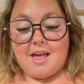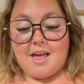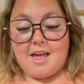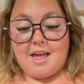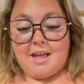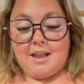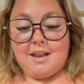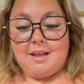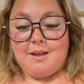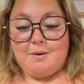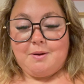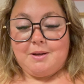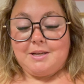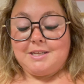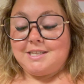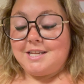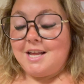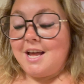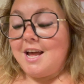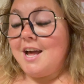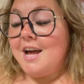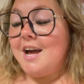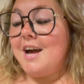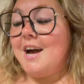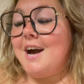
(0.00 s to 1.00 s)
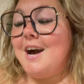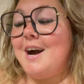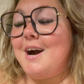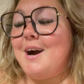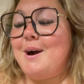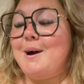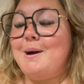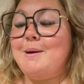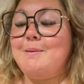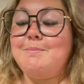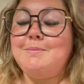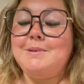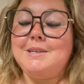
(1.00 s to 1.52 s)
Anyways,
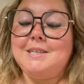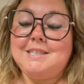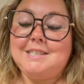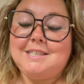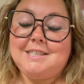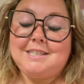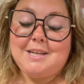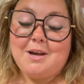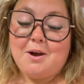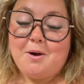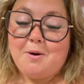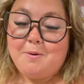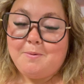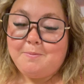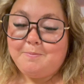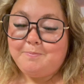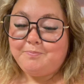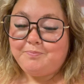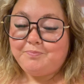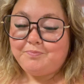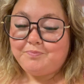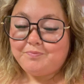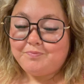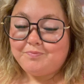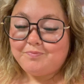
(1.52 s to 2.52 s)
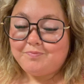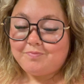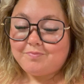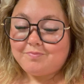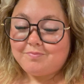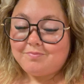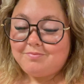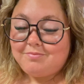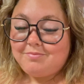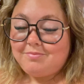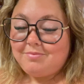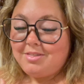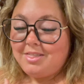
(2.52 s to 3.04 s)
um, so
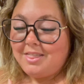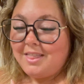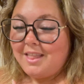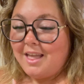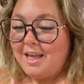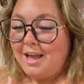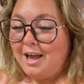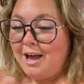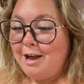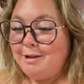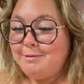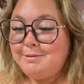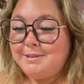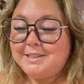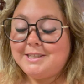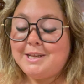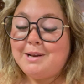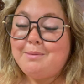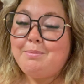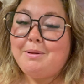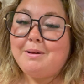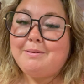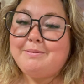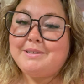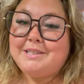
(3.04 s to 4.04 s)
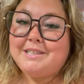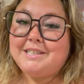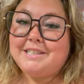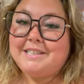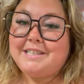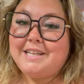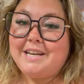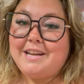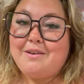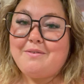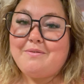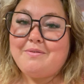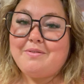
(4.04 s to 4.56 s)
I'm just going to publish this
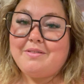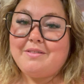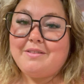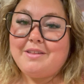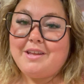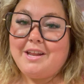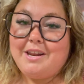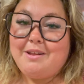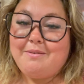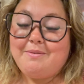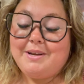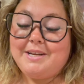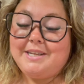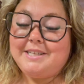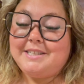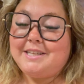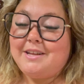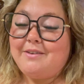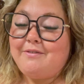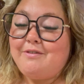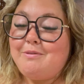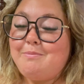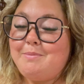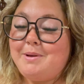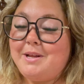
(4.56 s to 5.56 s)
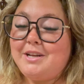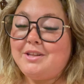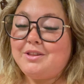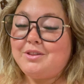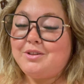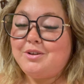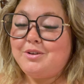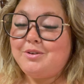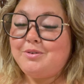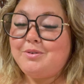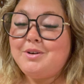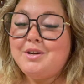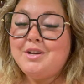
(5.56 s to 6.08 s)
any anyways. If you made it
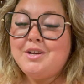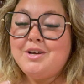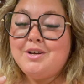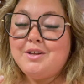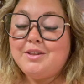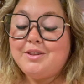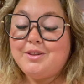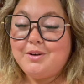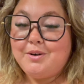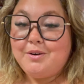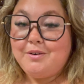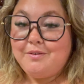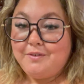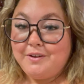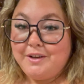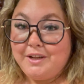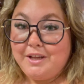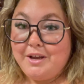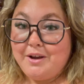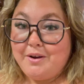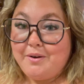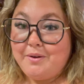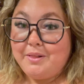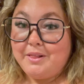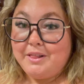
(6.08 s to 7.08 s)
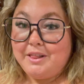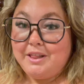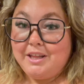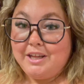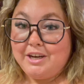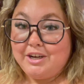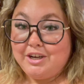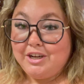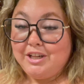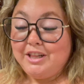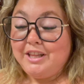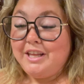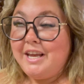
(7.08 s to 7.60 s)
through the whole video,
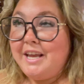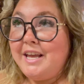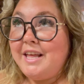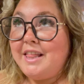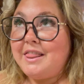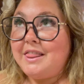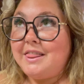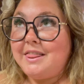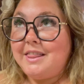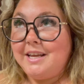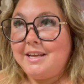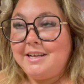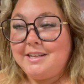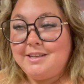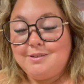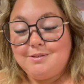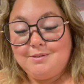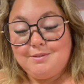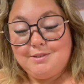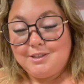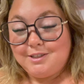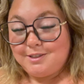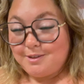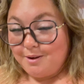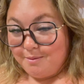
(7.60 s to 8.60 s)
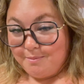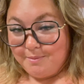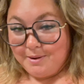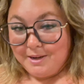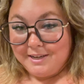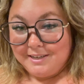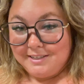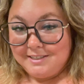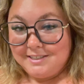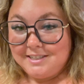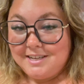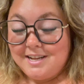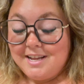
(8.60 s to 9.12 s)
literally, thank you so
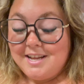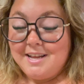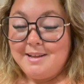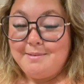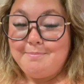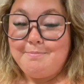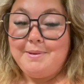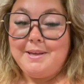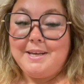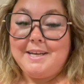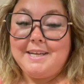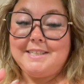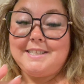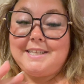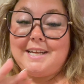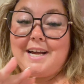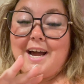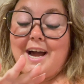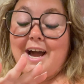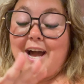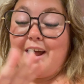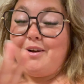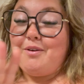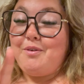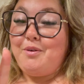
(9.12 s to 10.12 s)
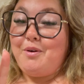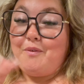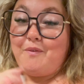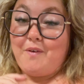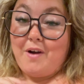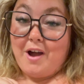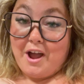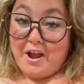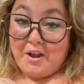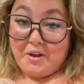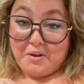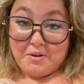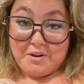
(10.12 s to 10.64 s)
much because I don't know if
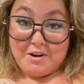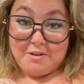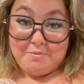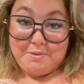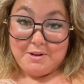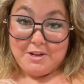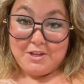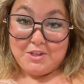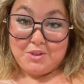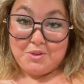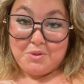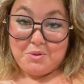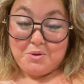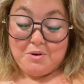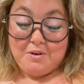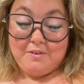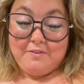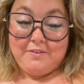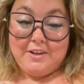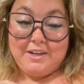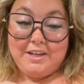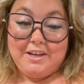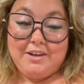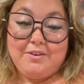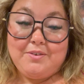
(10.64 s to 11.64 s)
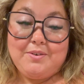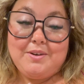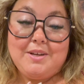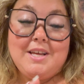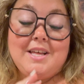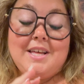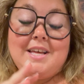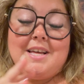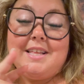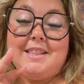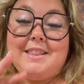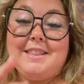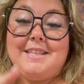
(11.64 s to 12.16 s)
I could have made it through the whole video.
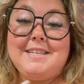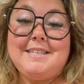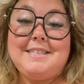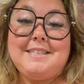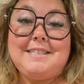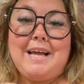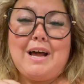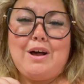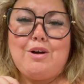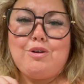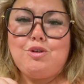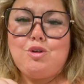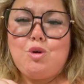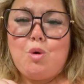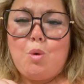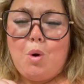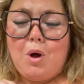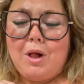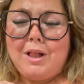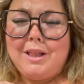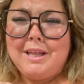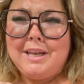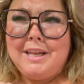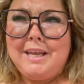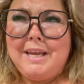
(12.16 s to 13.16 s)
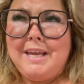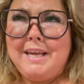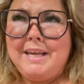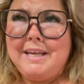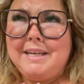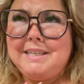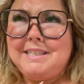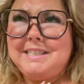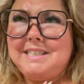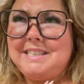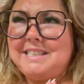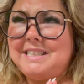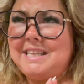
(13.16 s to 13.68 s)
The sound quality
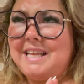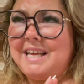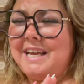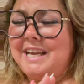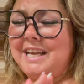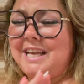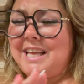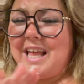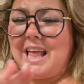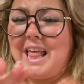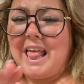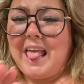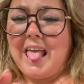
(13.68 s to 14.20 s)
is like